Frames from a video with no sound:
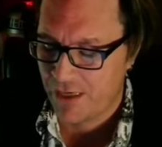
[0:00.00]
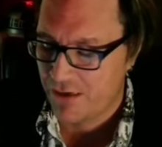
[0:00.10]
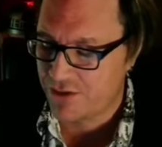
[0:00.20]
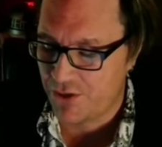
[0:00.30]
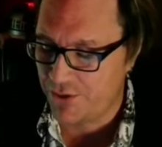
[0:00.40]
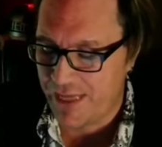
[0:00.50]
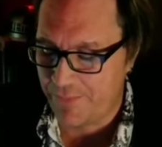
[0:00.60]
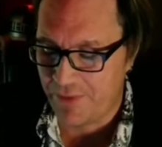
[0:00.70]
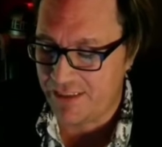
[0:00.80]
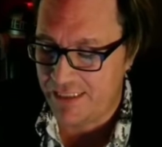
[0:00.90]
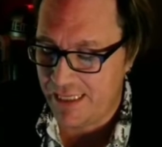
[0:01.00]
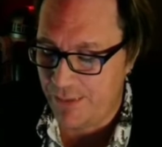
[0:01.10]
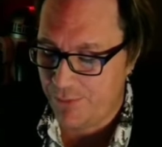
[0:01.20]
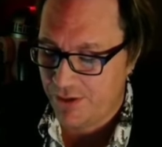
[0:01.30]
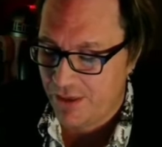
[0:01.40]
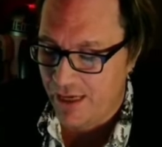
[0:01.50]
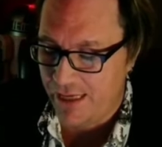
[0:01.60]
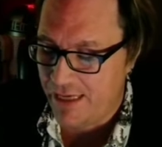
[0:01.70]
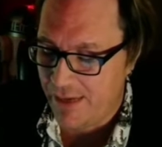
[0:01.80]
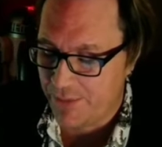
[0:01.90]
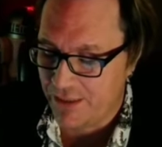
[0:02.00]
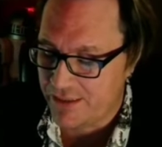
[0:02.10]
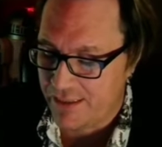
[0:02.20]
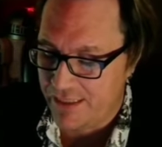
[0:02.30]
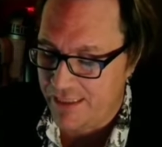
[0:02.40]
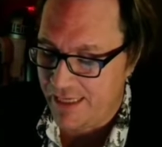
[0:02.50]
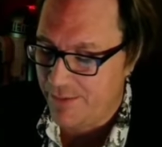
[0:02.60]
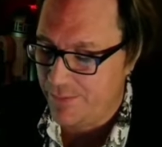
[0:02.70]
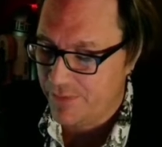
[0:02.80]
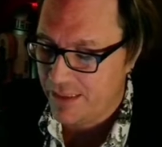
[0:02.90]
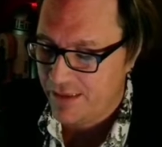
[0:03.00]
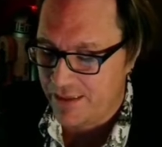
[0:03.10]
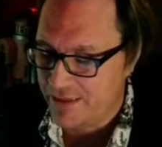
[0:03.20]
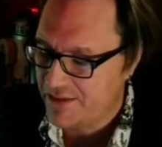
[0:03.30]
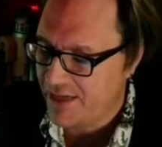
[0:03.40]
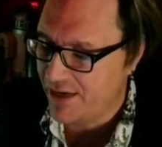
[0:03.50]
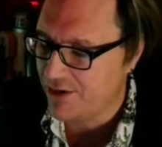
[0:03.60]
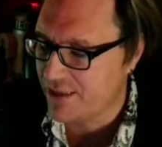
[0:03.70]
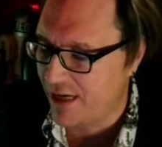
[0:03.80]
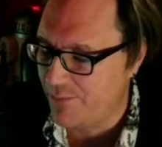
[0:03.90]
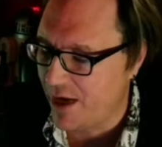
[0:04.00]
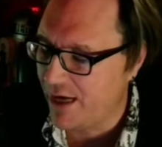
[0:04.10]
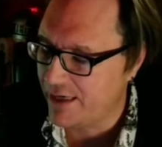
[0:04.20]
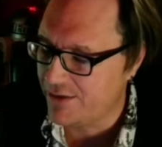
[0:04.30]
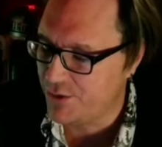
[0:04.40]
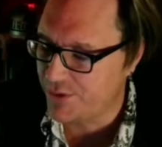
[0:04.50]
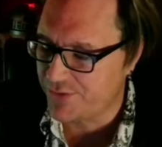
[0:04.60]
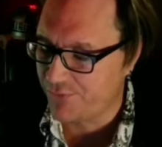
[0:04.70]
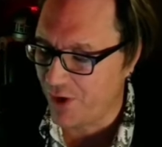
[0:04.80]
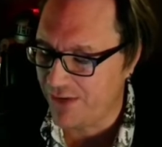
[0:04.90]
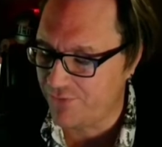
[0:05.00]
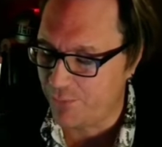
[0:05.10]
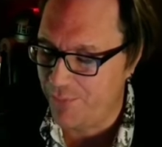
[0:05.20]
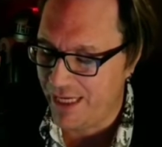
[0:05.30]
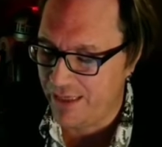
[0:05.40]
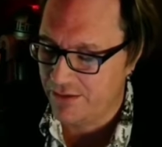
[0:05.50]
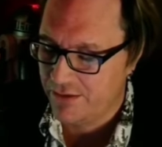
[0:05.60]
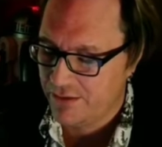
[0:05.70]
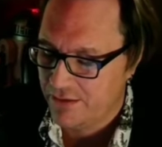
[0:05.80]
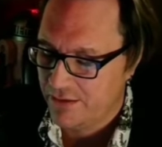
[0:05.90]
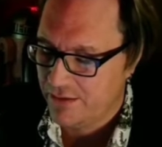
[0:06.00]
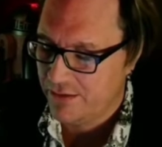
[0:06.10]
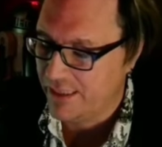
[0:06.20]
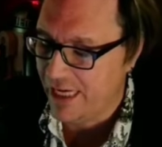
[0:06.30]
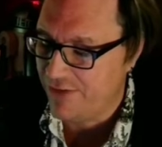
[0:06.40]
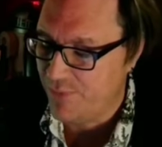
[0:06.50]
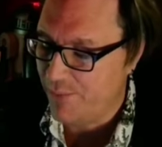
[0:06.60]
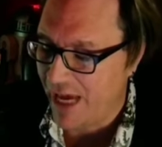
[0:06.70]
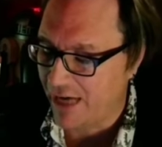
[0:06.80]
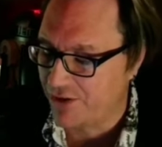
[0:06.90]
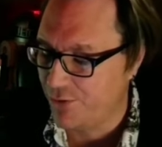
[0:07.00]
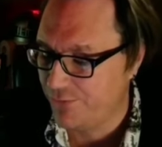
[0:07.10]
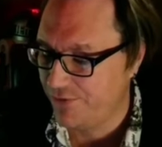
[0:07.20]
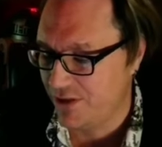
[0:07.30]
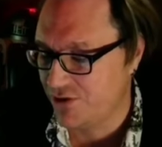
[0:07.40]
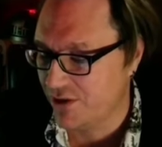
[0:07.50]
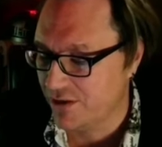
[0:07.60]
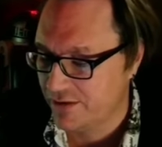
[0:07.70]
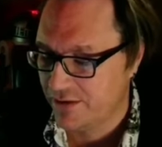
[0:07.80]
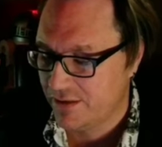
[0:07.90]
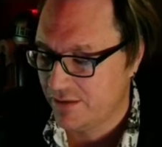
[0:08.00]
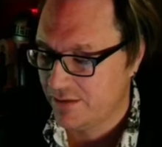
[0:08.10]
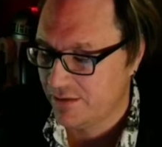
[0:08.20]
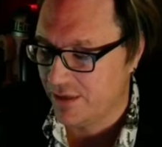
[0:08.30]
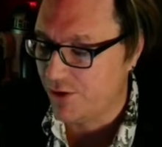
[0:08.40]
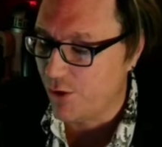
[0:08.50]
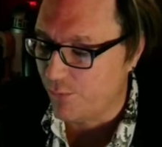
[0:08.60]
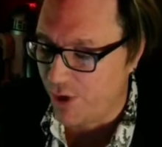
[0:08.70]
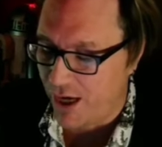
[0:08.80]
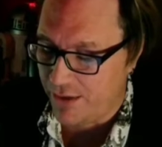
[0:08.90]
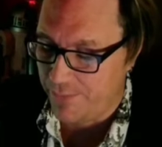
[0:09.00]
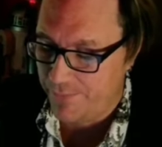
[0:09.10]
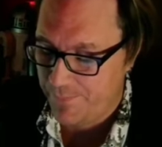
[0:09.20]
so depthless, deep, and nebulous and dim that stare as I might into its frightful pit, it gave me back no feature and no bottom.